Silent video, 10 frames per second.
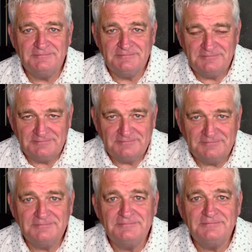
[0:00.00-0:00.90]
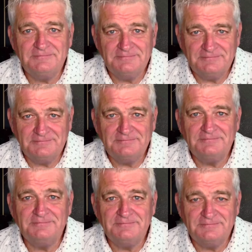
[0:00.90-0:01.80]

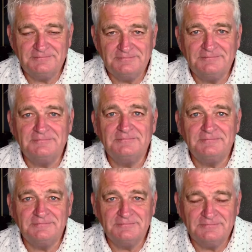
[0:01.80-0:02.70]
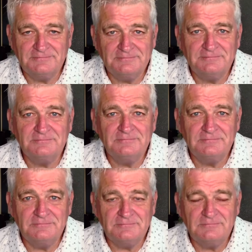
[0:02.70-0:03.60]

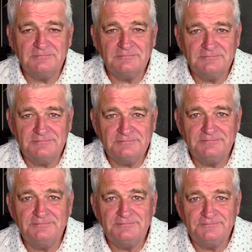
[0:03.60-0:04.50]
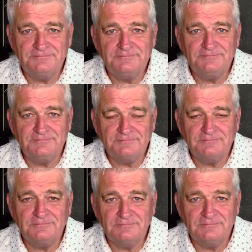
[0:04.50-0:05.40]

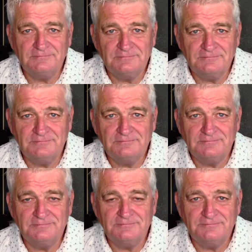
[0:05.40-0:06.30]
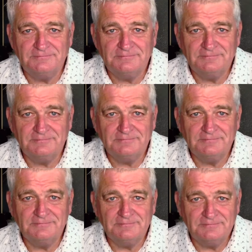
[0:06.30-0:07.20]

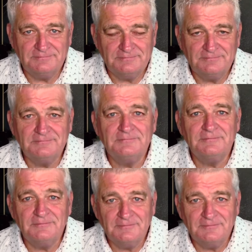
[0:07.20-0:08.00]
(not speaking)